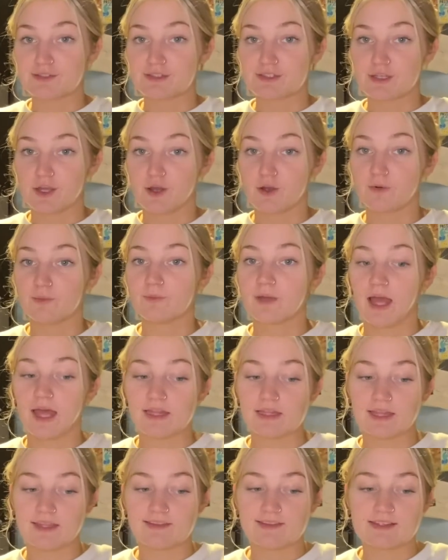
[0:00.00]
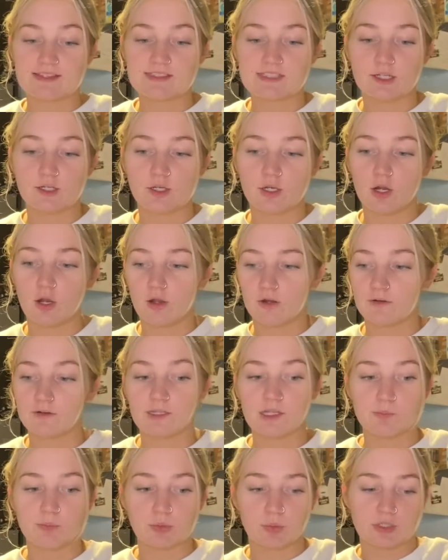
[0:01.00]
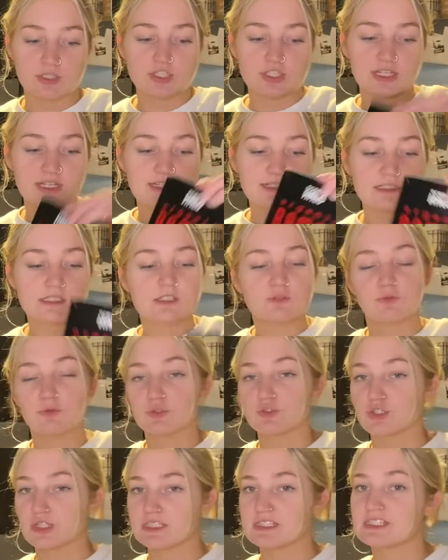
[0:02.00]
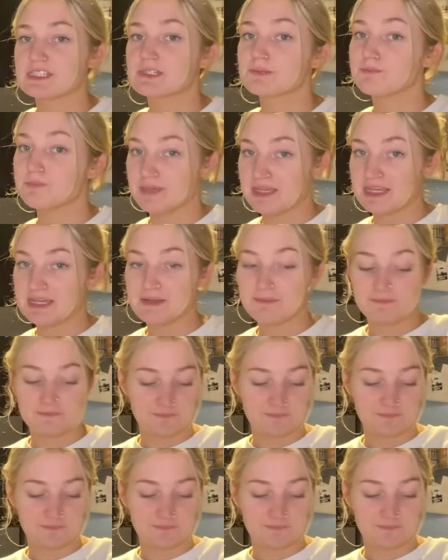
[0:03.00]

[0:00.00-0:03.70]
So I like things that are already portioned for just me.